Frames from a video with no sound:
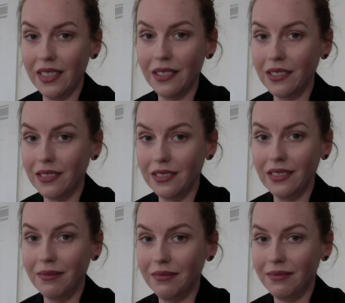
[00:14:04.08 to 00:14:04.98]

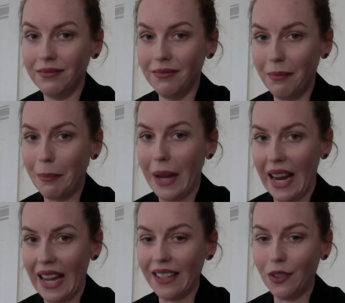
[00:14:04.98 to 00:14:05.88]
little
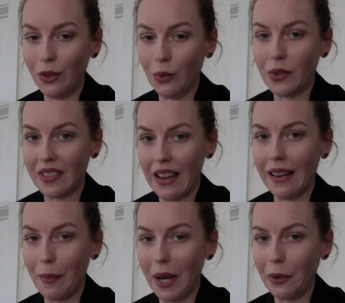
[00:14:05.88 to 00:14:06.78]
bad to say
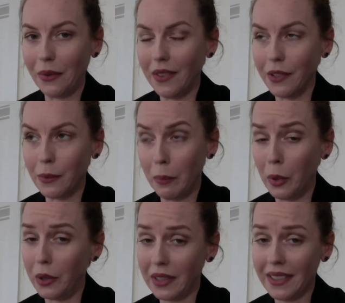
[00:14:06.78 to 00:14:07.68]
about this
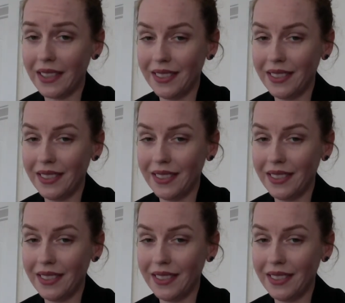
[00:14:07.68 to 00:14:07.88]
book,